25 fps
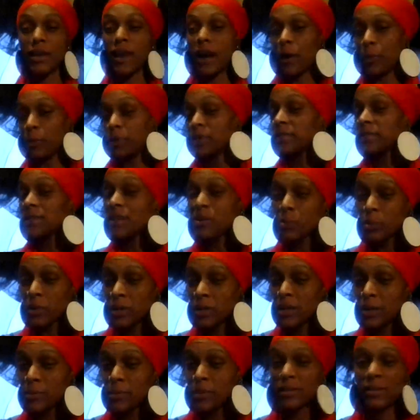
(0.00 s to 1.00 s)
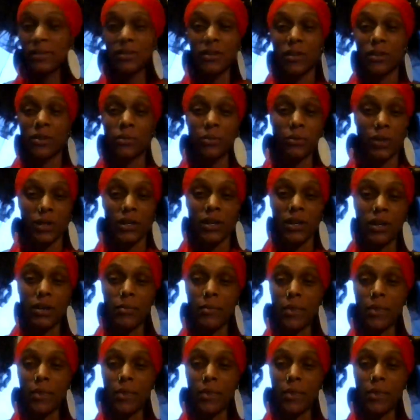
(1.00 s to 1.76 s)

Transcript: I would say reading, but it's not a reading.